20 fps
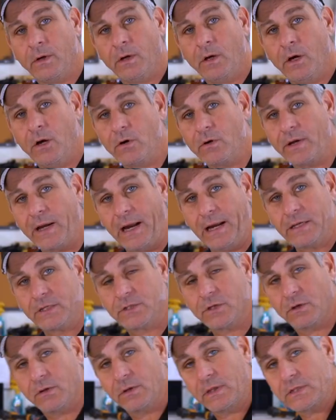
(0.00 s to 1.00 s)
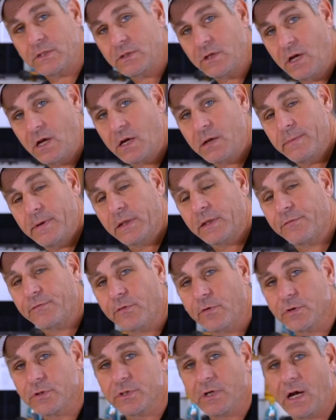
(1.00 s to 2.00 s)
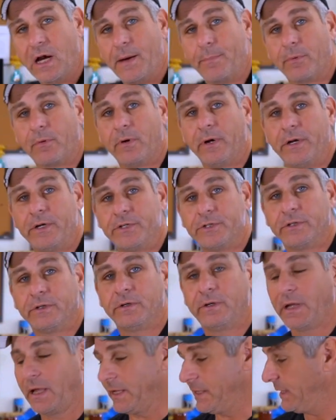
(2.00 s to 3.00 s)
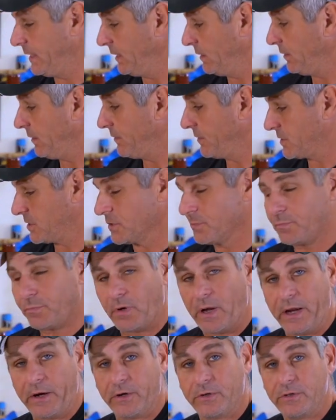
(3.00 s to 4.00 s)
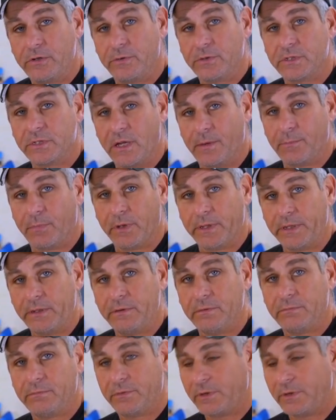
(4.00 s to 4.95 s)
Okay, so let's talk about the first operation. Ideally, this is prior to assembly.